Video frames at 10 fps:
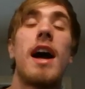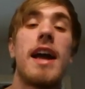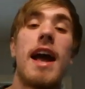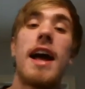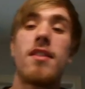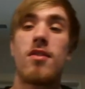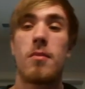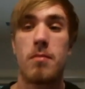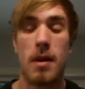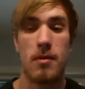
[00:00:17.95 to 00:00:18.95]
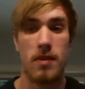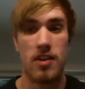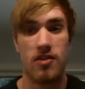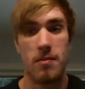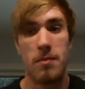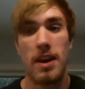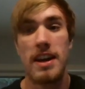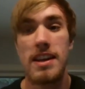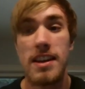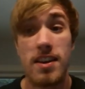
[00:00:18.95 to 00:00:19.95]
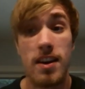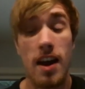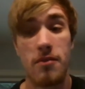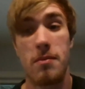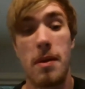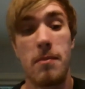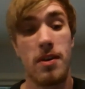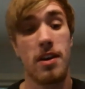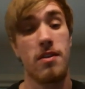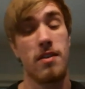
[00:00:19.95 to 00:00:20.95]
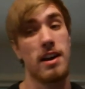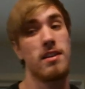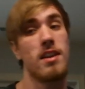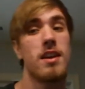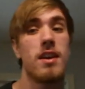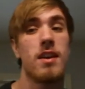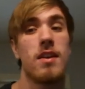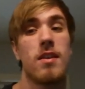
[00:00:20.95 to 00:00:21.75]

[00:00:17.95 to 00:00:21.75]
I had some preparation, but I did not remember it correctly.